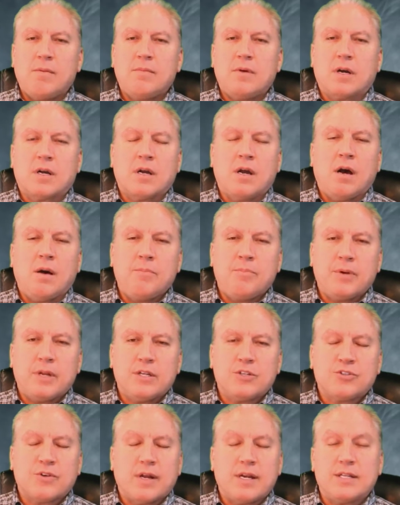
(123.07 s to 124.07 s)
a
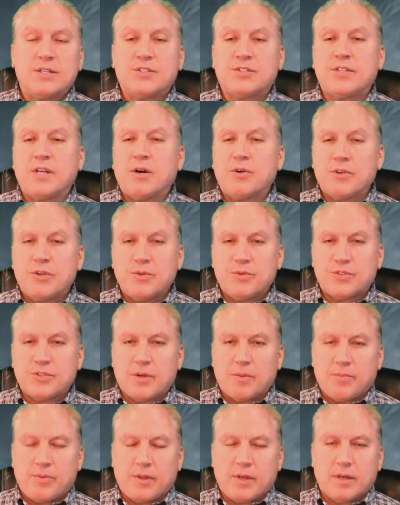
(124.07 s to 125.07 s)
company trying to sell you
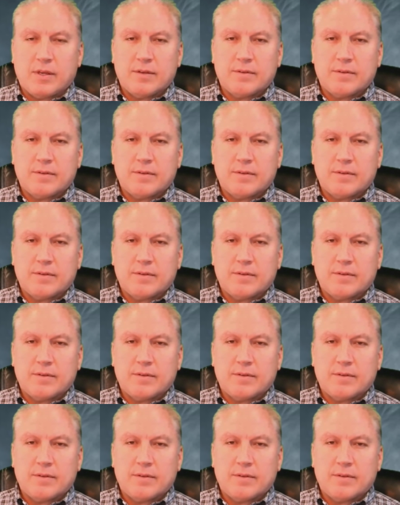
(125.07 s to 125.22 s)
something,